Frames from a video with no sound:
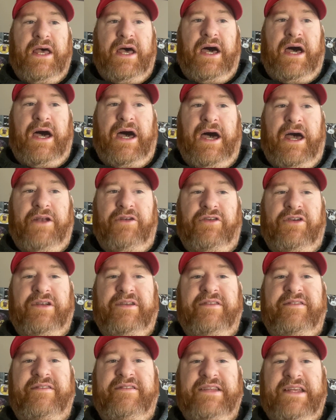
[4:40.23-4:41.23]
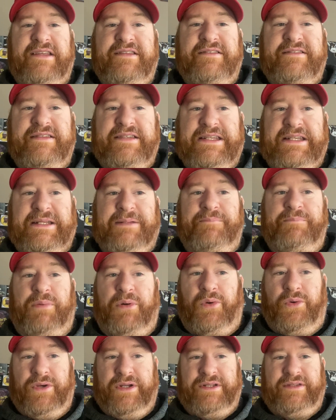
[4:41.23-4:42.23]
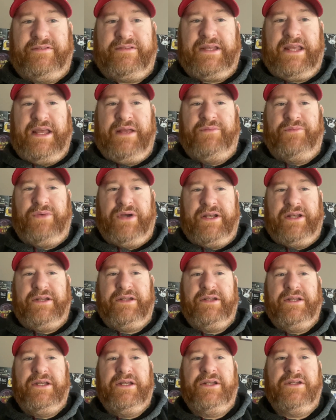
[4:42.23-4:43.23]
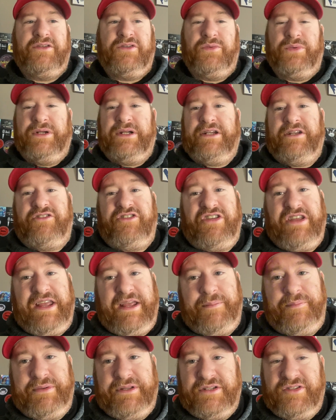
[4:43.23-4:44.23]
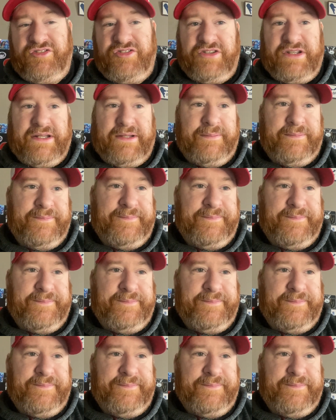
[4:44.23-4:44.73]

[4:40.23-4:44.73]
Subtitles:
116 points and went to win a championship.